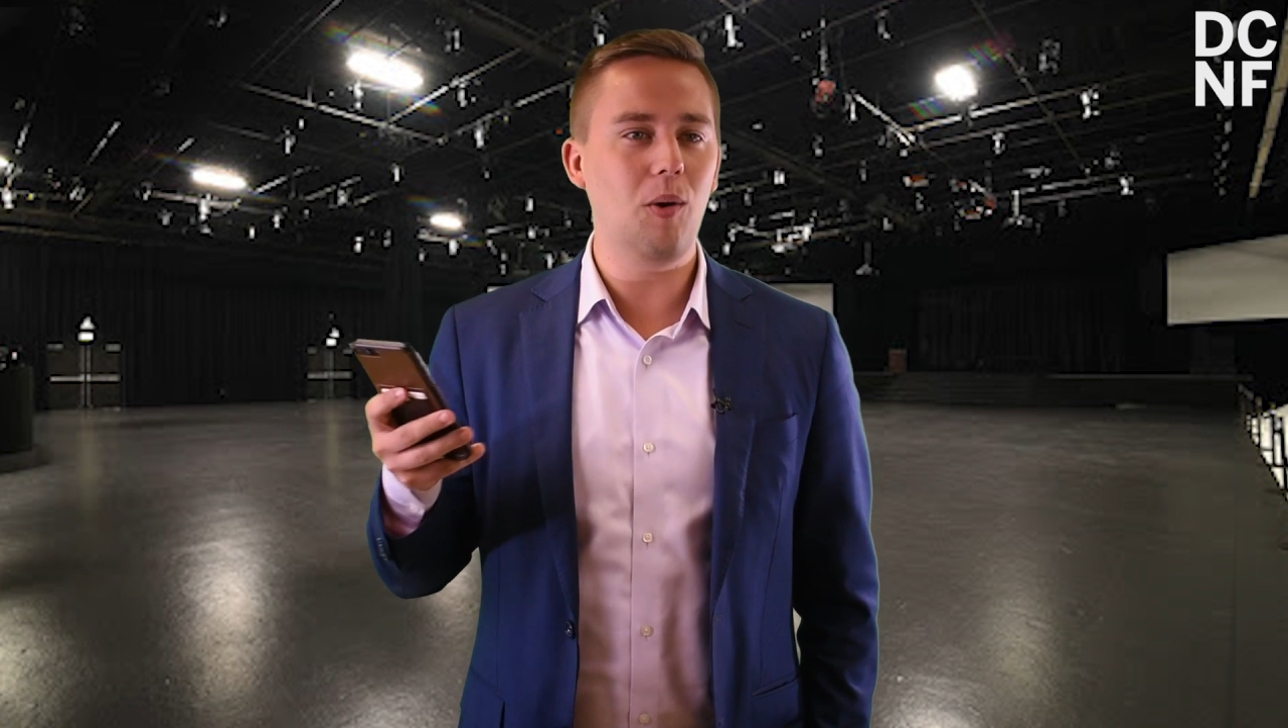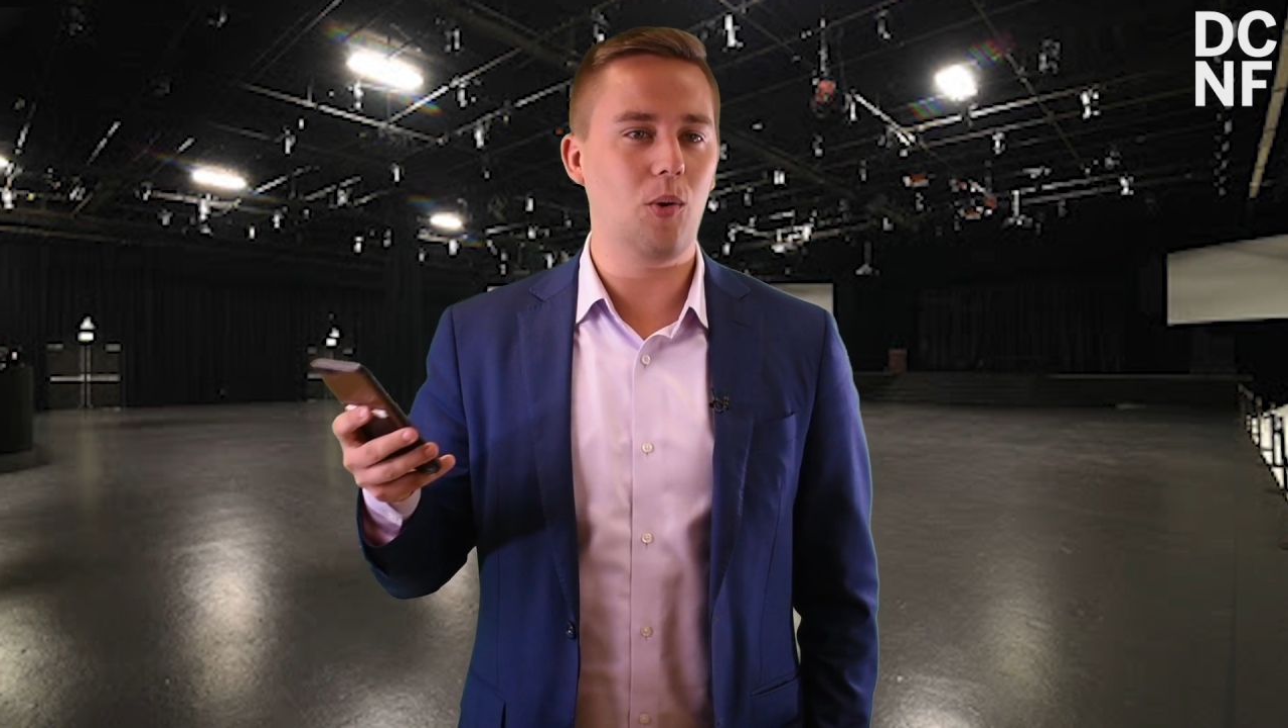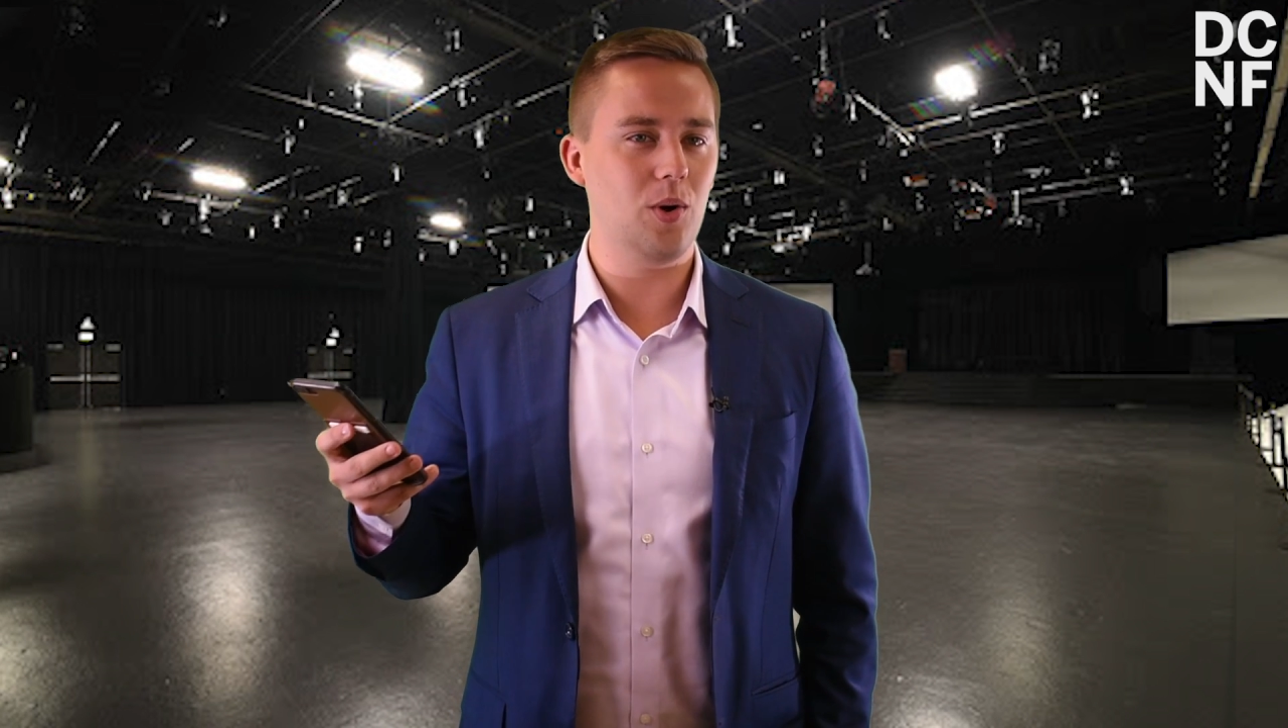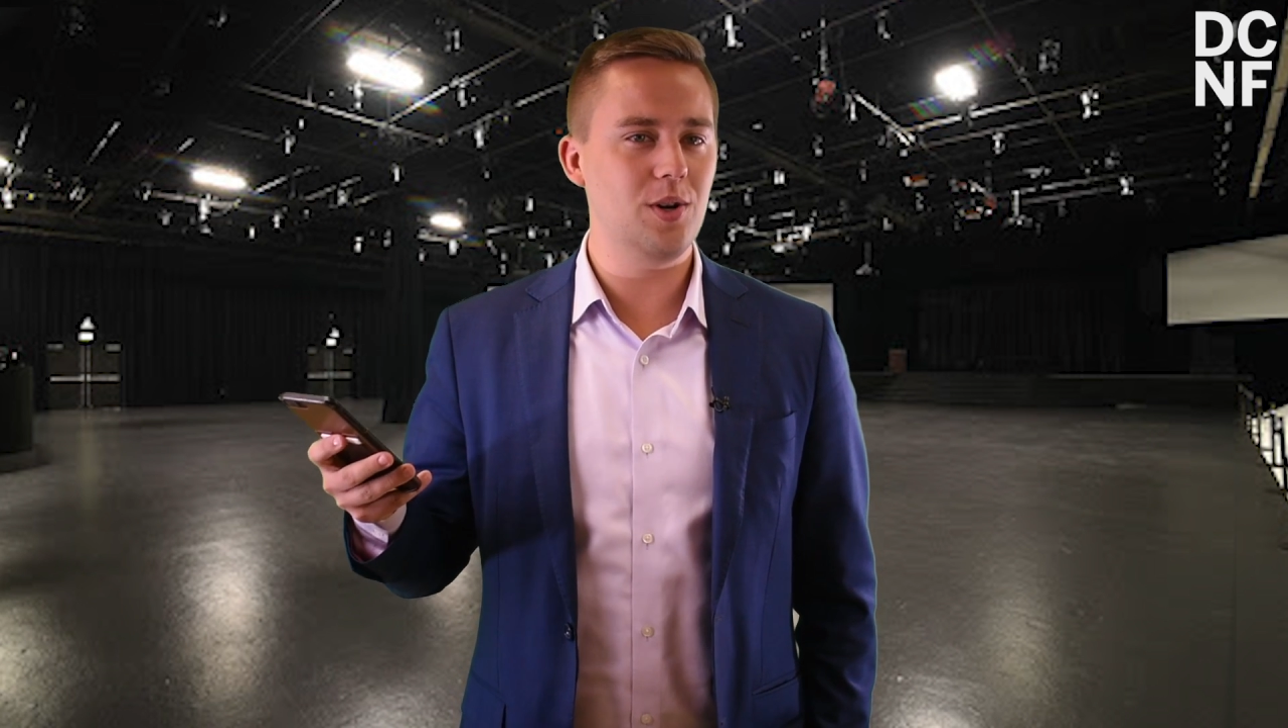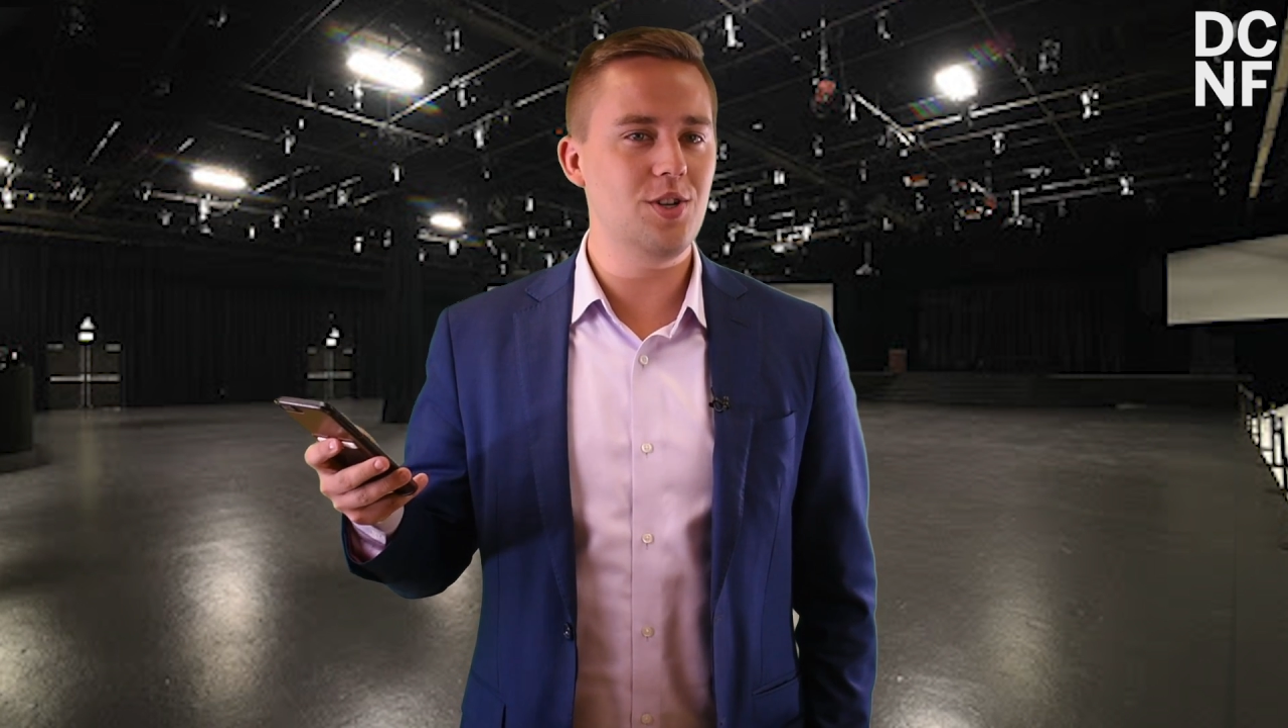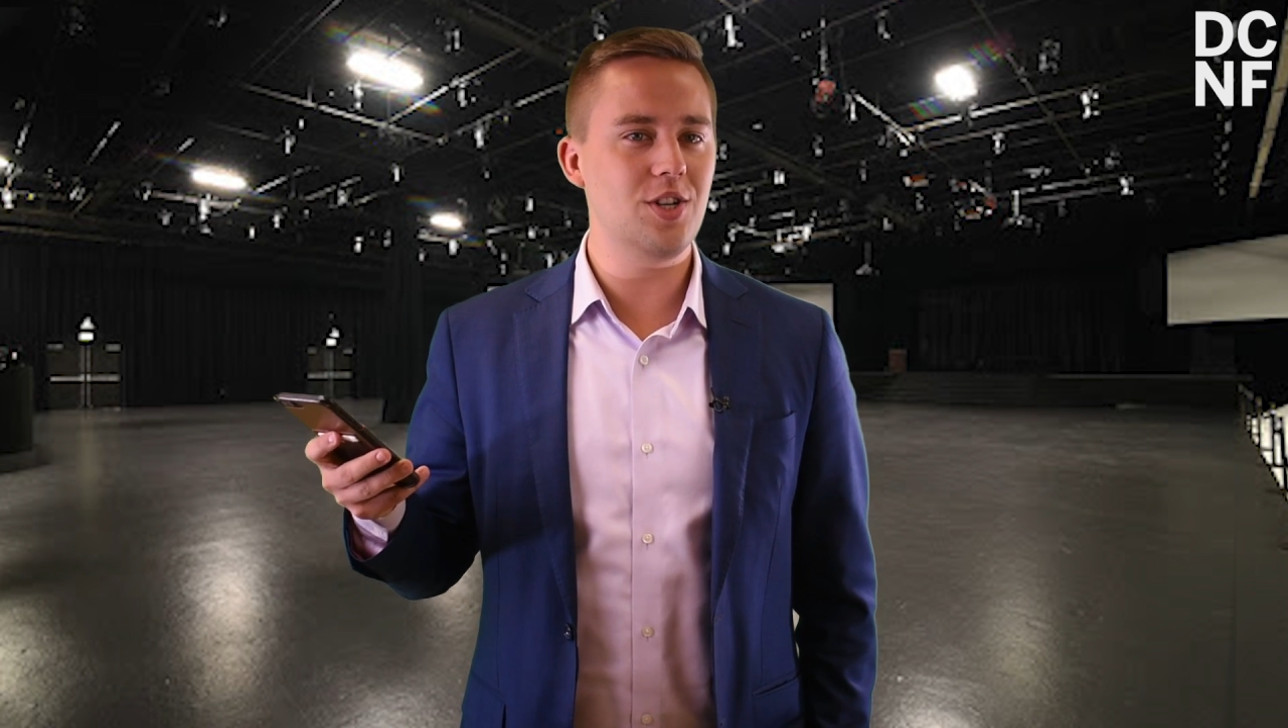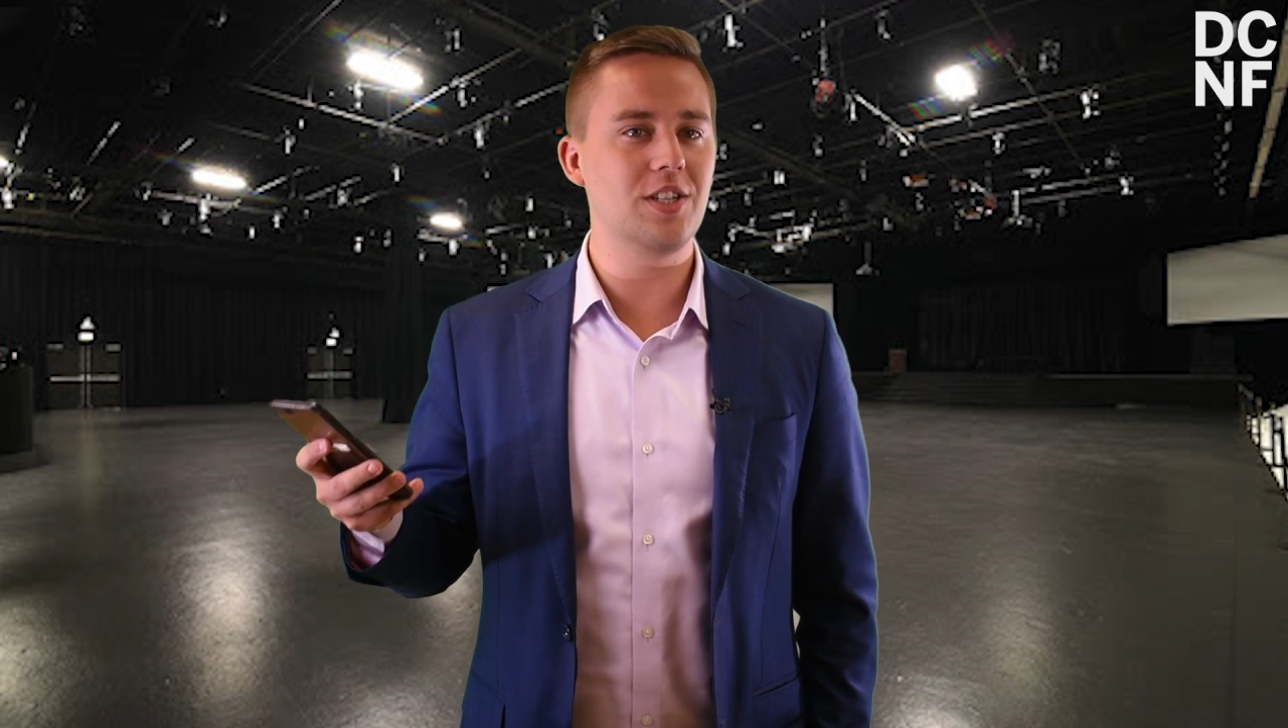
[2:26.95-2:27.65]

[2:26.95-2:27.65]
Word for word: orange